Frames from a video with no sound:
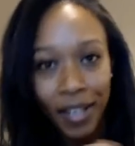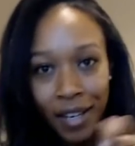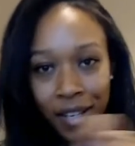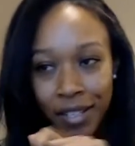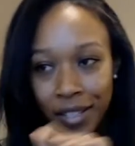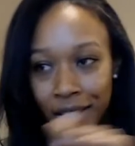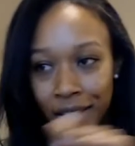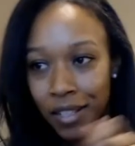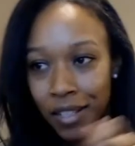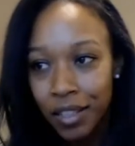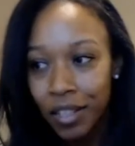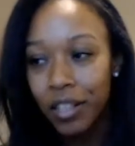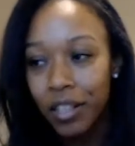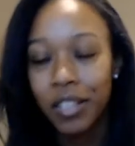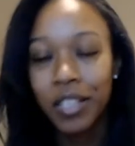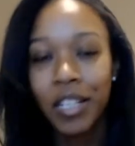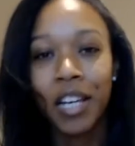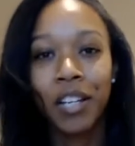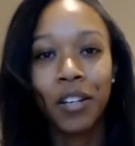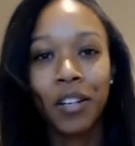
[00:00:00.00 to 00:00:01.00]
sit there and
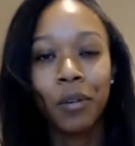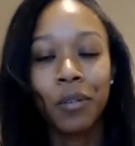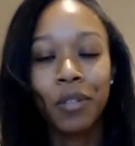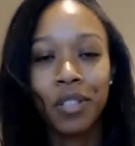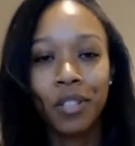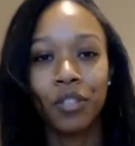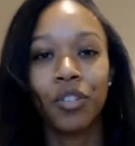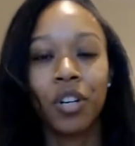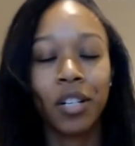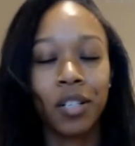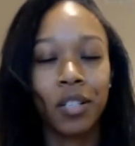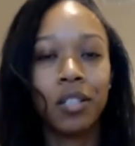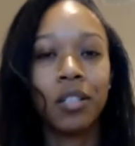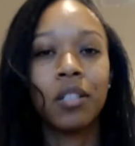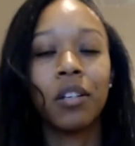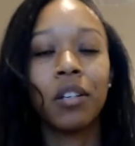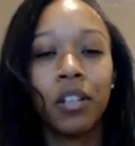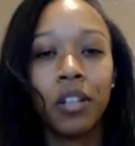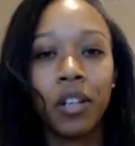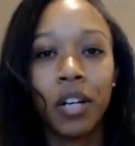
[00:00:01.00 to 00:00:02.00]
take notes and trying to steal
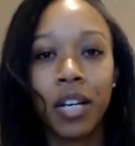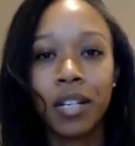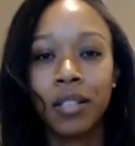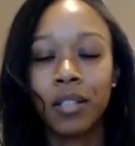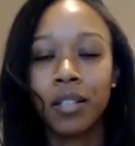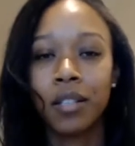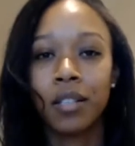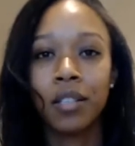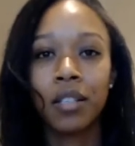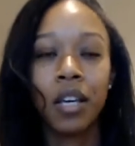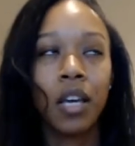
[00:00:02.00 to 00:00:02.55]
your essence.